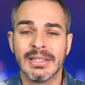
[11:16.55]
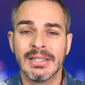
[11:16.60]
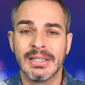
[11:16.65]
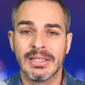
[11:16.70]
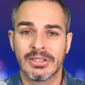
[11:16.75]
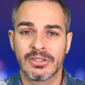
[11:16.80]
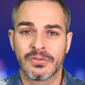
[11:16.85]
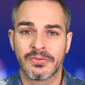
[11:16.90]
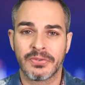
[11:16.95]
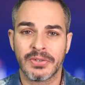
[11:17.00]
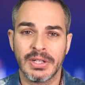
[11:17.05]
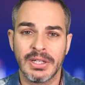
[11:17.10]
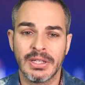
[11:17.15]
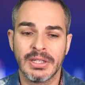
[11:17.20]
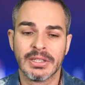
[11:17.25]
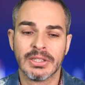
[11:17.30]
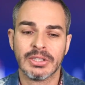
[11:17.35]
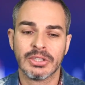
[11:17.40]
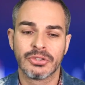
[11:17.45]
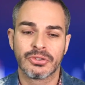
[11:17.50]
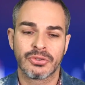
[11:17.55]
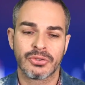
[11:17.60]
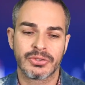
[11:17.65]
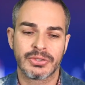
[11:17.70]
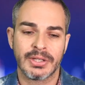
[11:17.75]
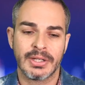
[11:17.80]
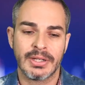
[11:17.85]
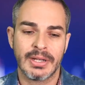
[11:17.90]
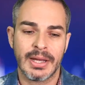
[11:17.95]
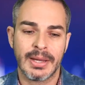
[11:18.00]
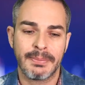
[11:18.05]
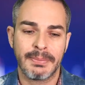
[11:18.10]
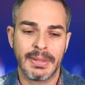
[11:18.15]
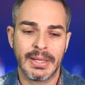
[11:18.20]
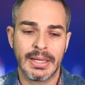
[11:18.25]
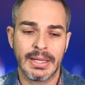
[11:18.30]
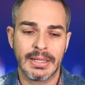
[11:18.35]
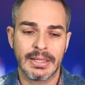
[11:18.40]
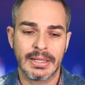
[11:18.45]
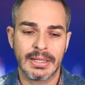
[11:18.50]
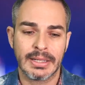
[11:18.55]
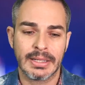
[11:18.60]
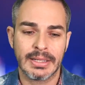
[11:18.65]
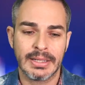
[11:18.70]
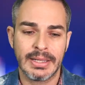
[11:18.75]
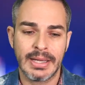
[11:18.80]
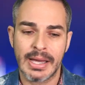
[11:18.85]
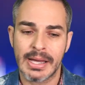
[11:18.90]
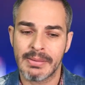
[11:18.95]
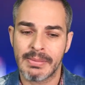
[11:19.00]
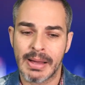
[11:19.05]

It's free, so sign up. And uh, yeah,